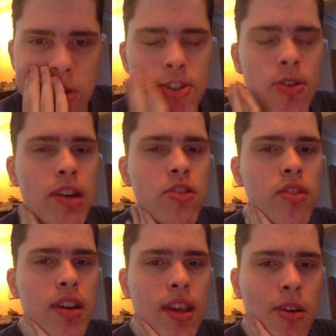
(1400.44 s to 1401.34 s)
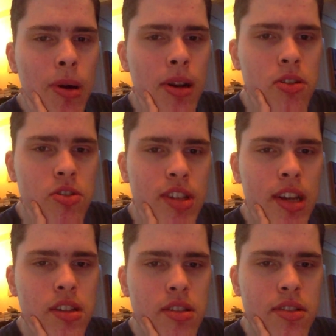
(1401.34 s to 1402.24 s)
So I don't think he quite
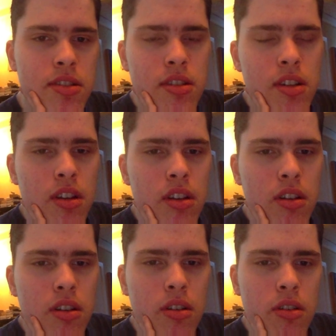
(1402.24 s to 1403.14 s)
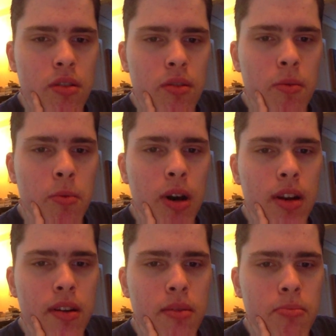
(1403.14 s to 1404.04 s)
understands
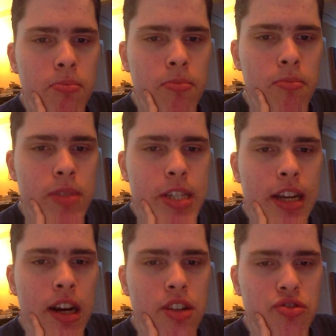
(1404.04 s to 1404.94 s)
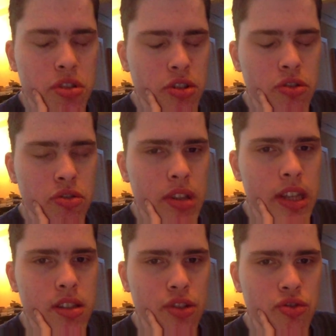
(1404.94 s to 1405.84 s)
what psychiatrists do in
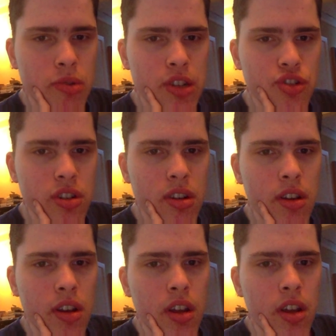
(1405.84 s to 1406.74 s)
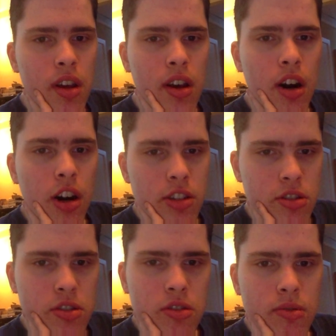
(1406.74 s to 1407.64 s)
that situation.
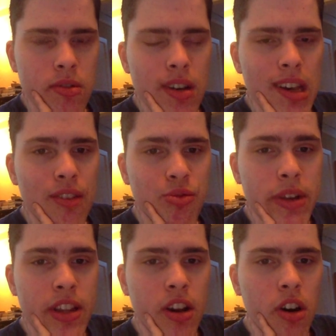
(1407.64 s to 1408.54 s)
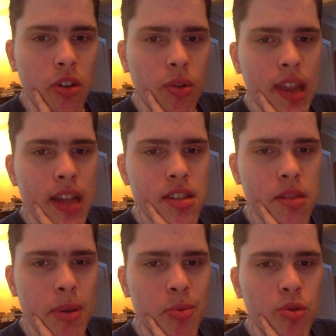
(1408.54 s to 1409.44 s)
Also, if we know that
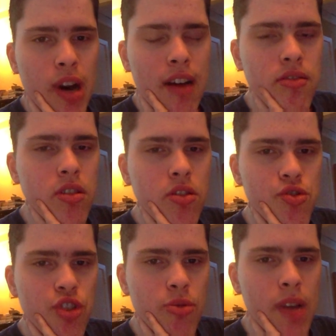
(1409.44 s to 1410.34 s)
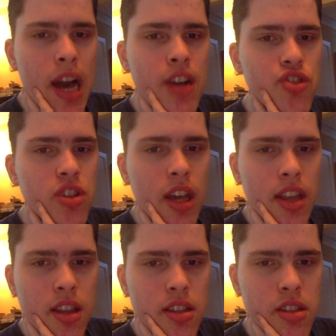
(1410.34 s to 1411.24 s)
some people will have an allergic reaction
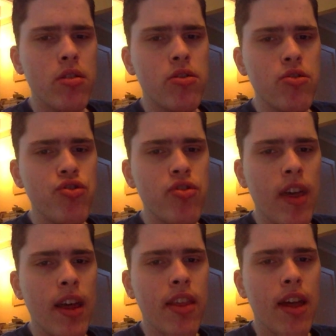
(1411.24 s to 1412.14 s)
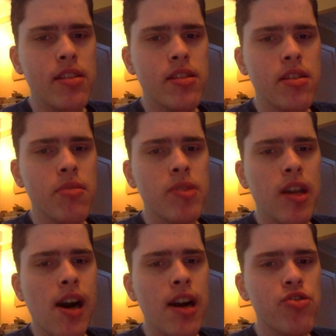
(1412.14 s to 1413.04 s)
like this, don't you think that some
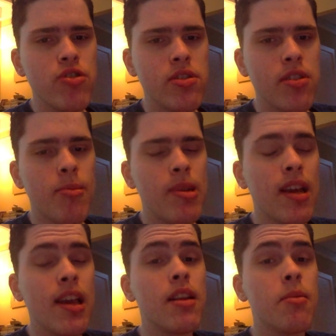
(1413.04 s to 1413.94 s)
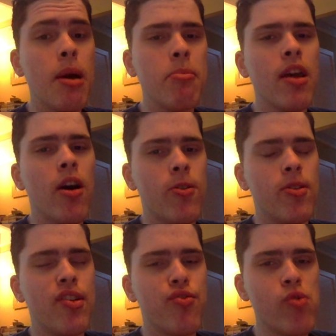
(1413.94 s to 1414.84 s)
psychiatrists, I mean, again, it might be hard to
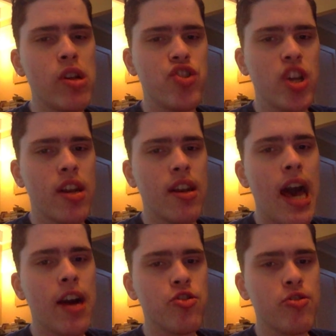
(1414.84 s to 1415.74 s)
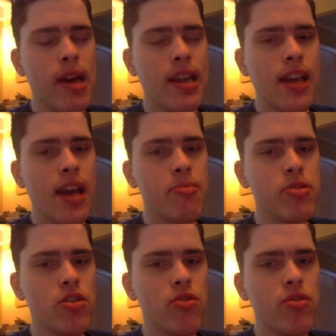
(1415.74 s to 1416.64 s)
differentiate an actual manic
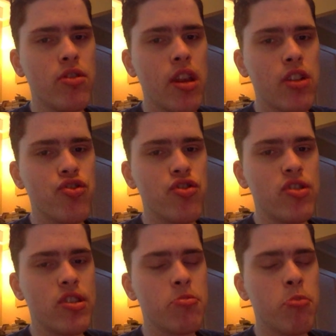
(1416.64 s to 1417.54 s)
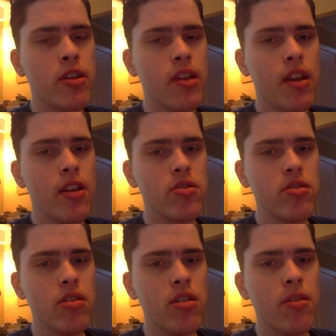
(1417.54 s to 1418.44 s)
episode that's just
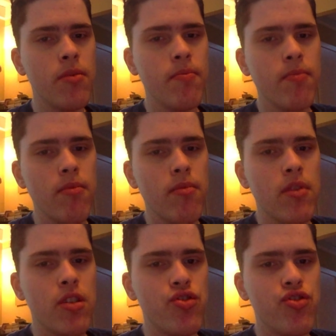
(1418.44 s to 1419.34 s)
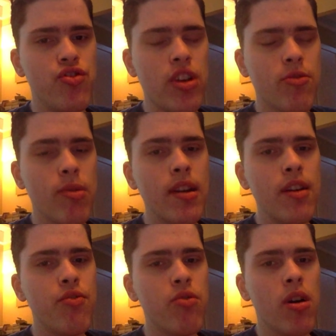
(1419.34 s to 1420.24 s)
spontaneously
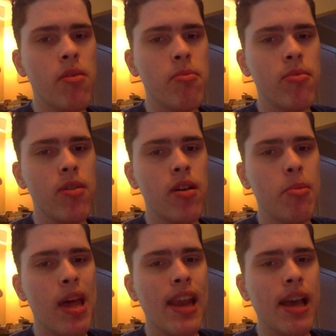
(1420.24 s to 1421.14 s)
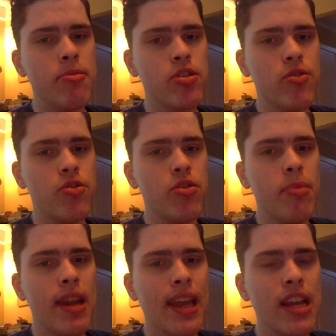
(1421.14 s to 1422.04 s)
generated from a manic episode due to
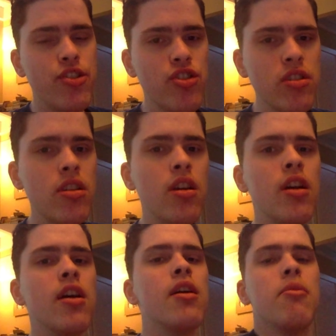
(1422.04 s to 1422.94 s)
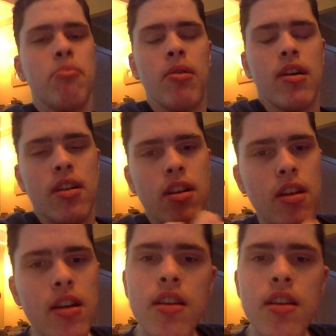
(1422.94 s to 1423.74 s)
medication, but